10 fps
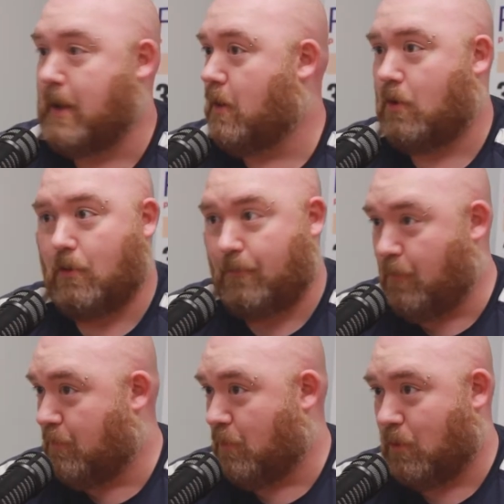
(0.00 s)
that had all the
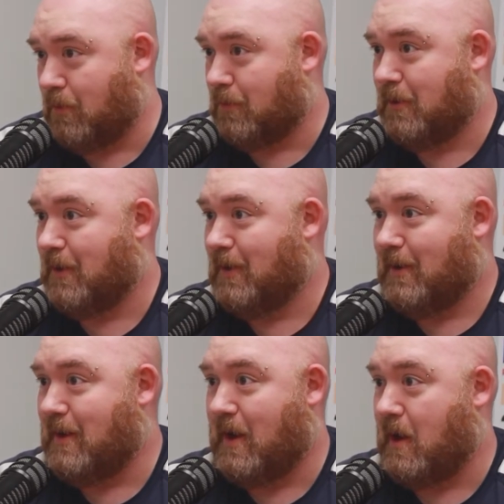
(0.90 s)
food in the world
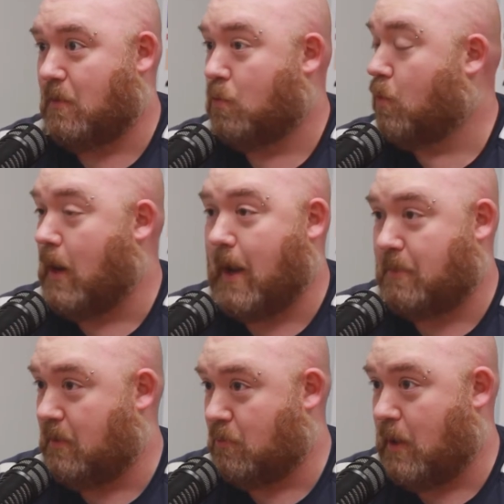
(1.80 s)
and were
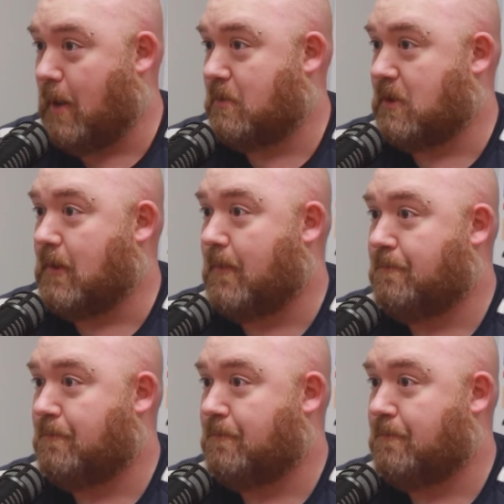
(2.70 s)
happy in their habitat.